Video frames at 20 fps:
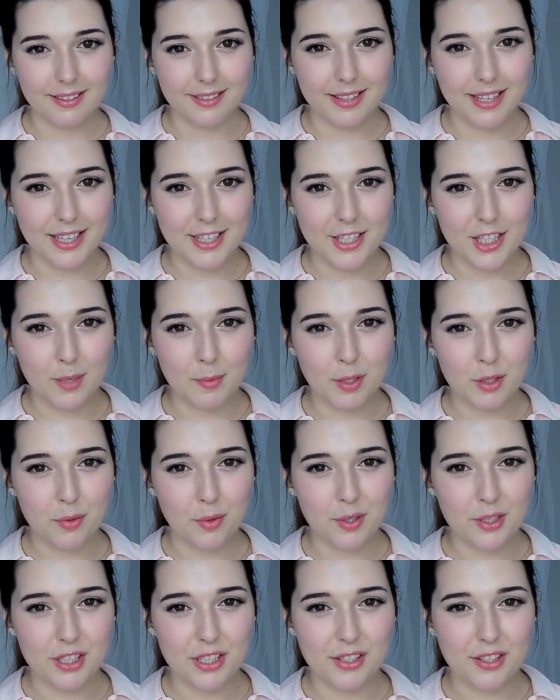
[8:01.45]
Thank you so much
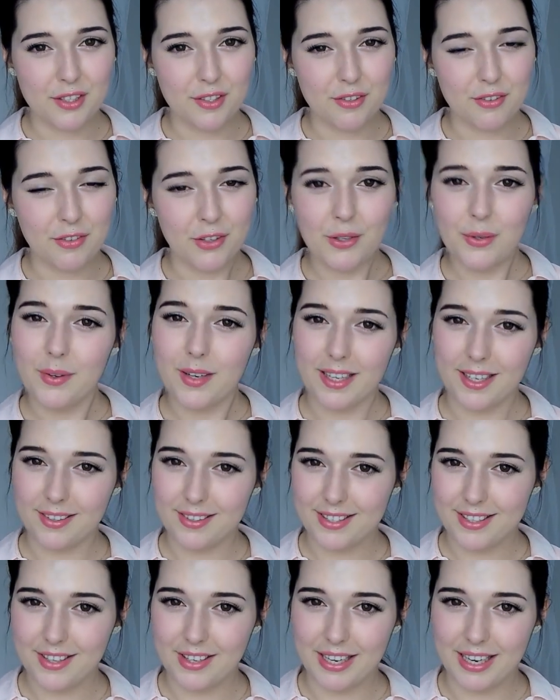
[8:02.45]
for watching this review, and I'll
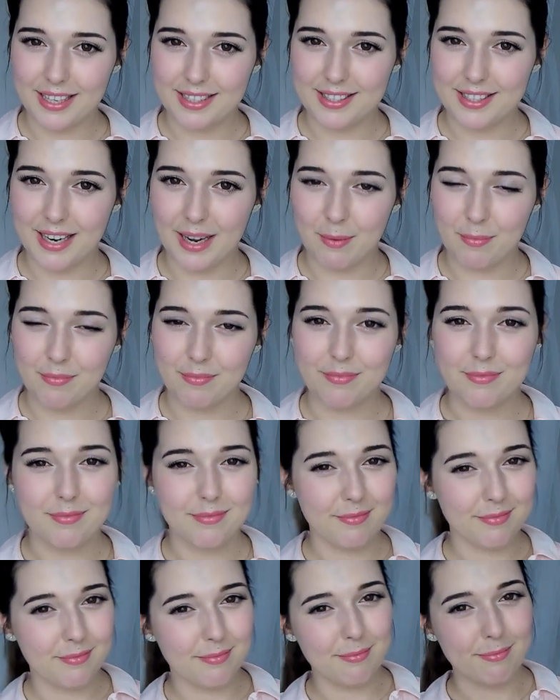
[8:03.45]
see you next time.
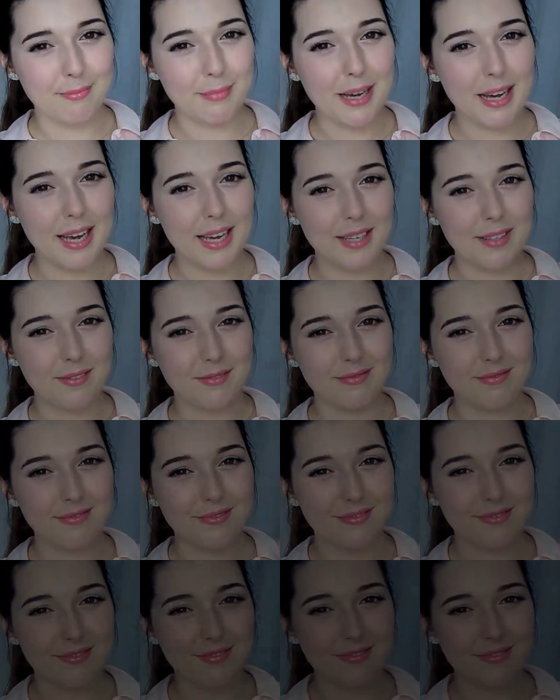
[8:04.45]
Bye!